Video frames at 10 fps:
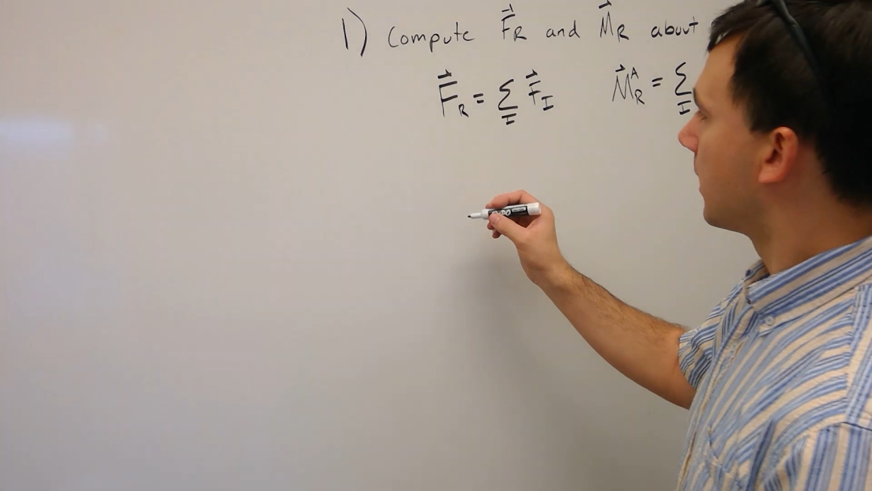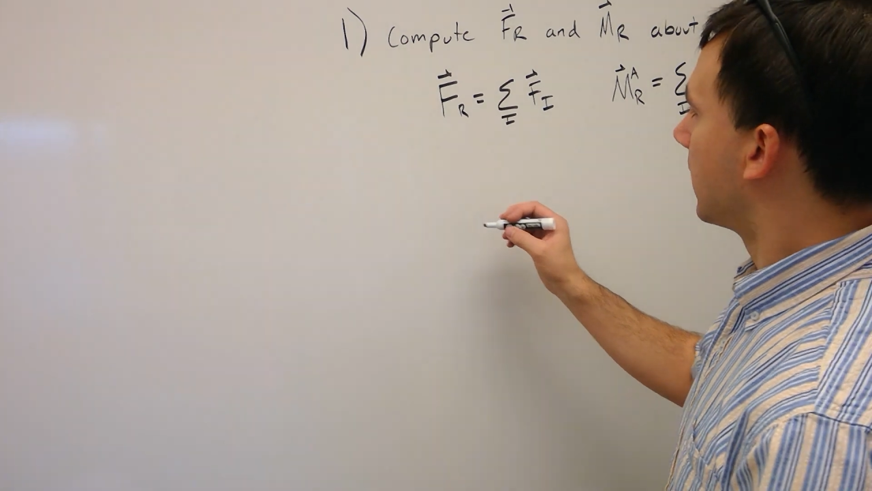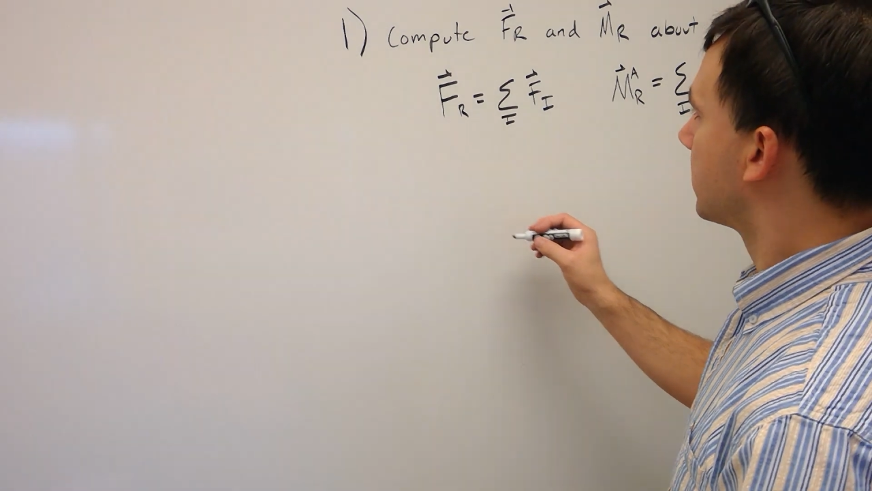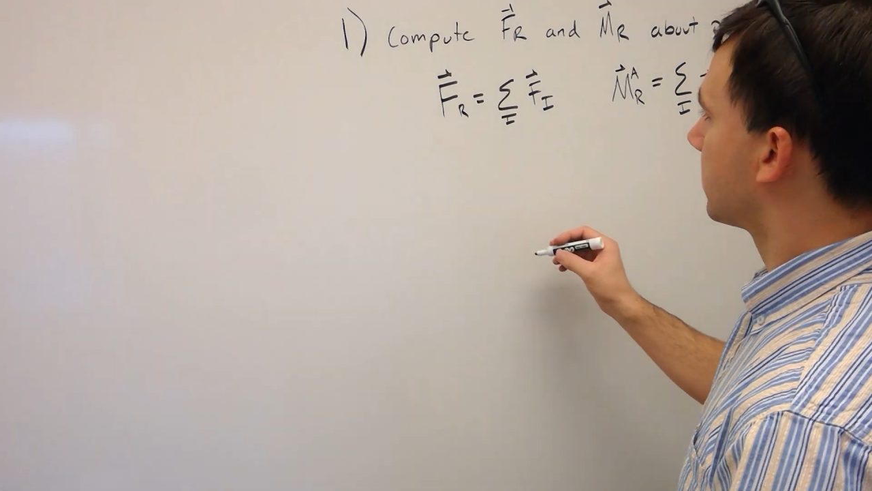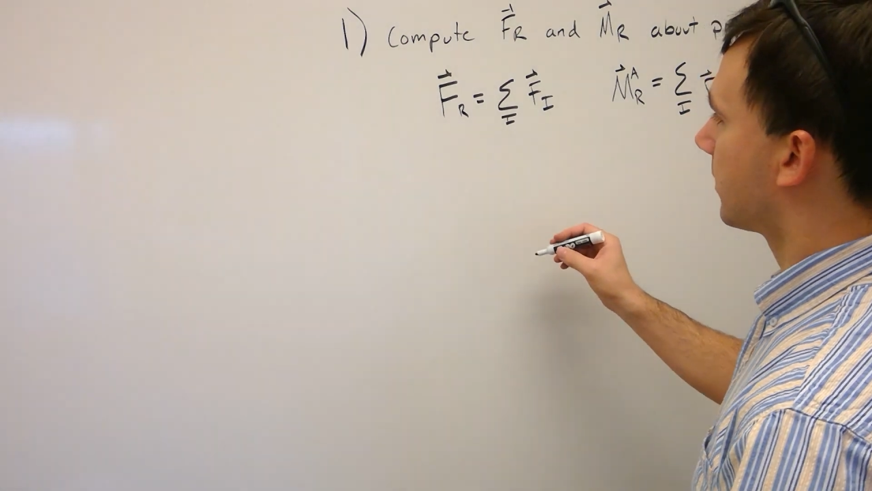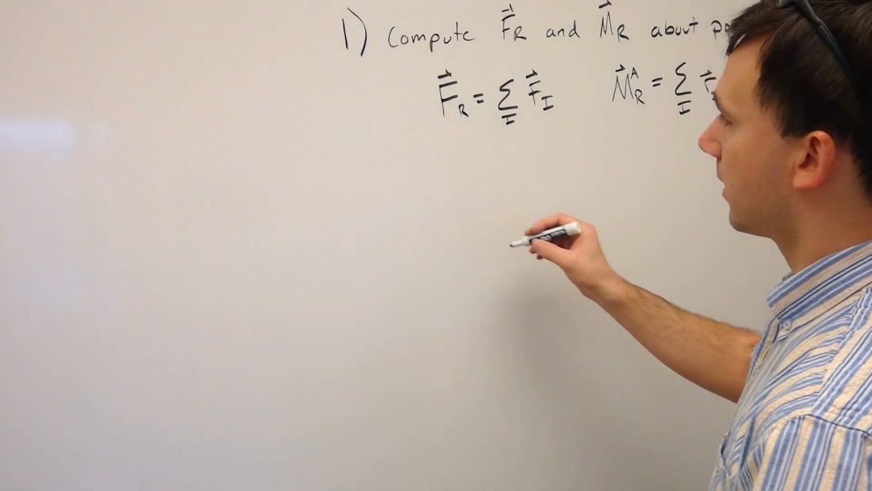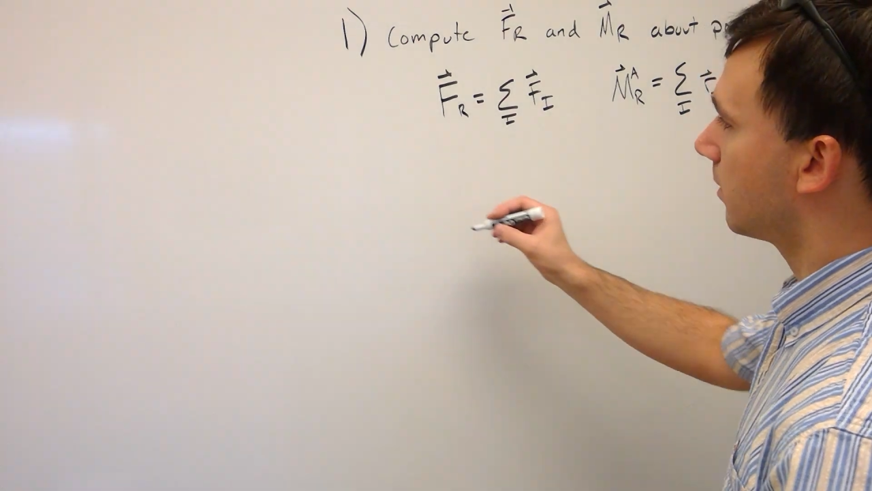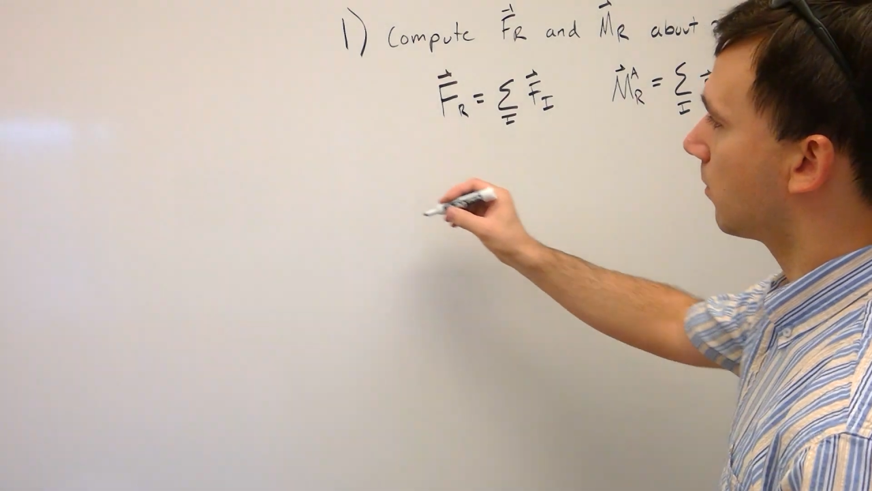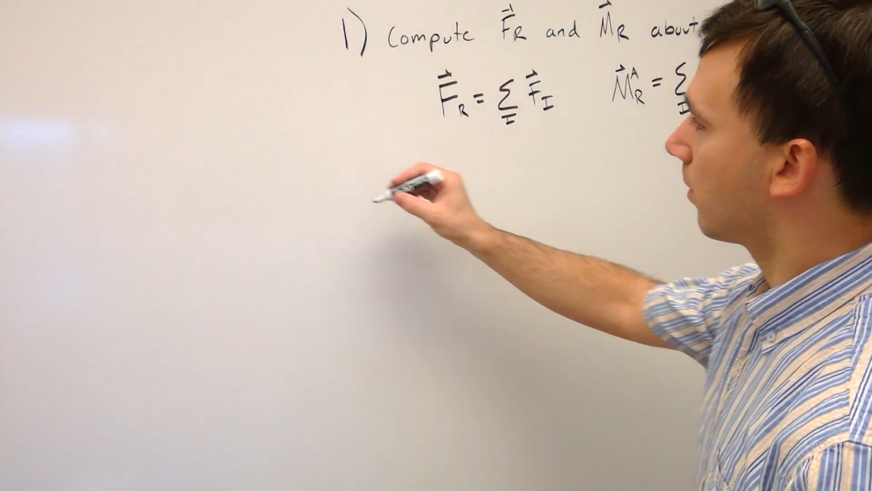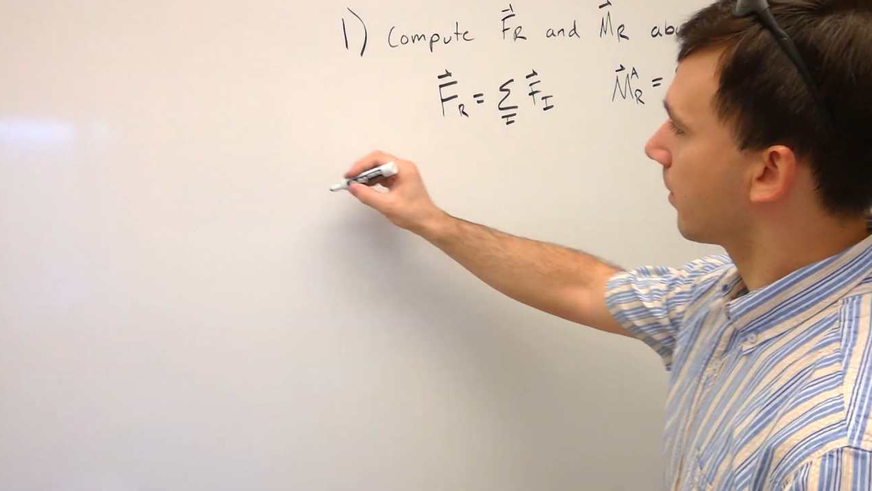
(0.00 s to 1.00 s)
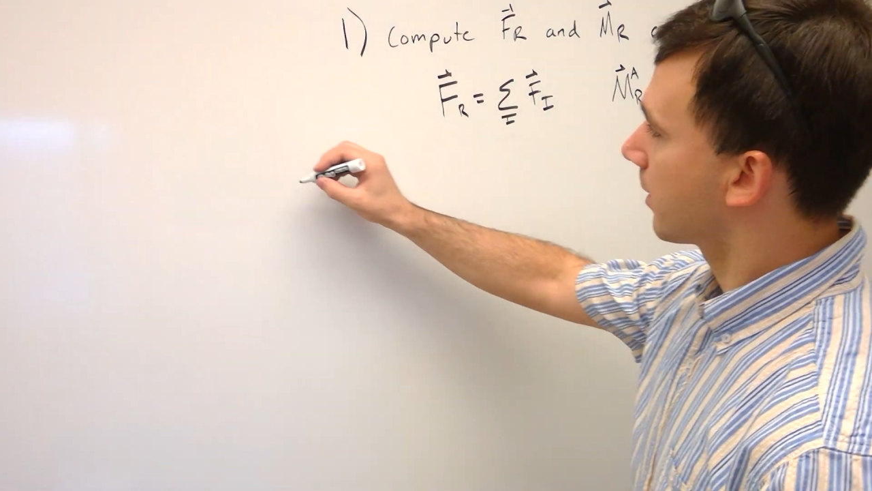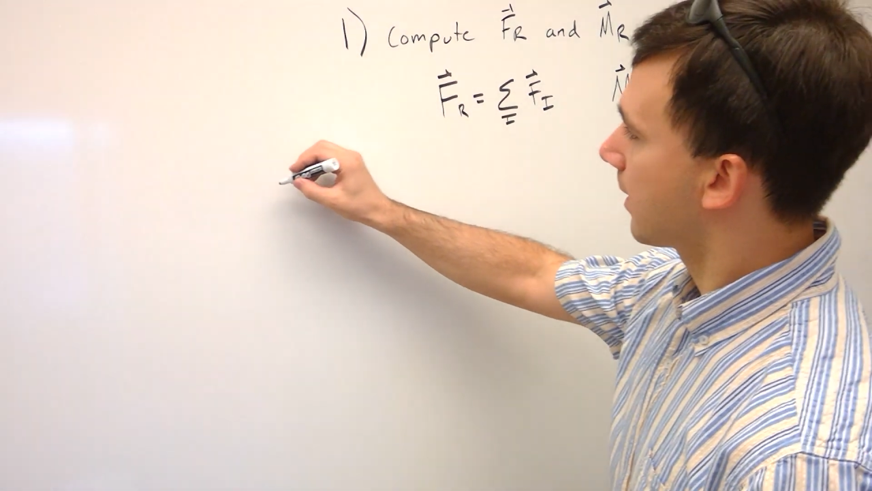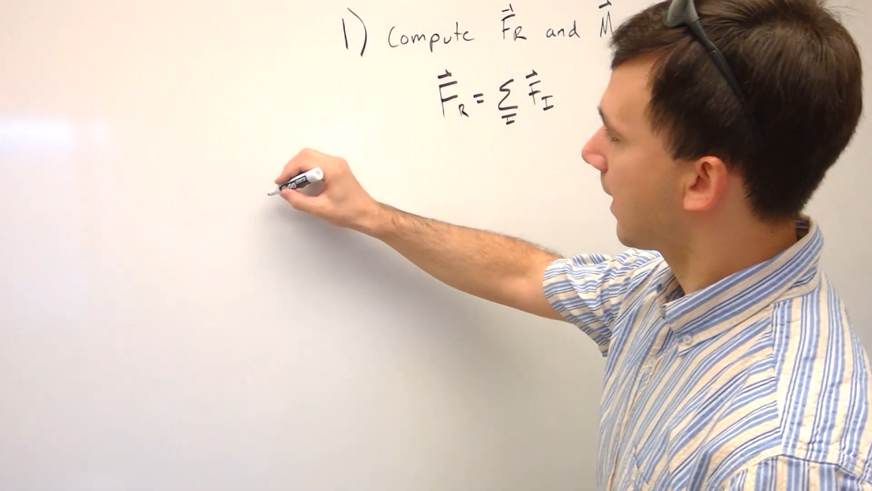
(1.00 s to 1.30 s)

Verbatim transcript: And so then what we're going to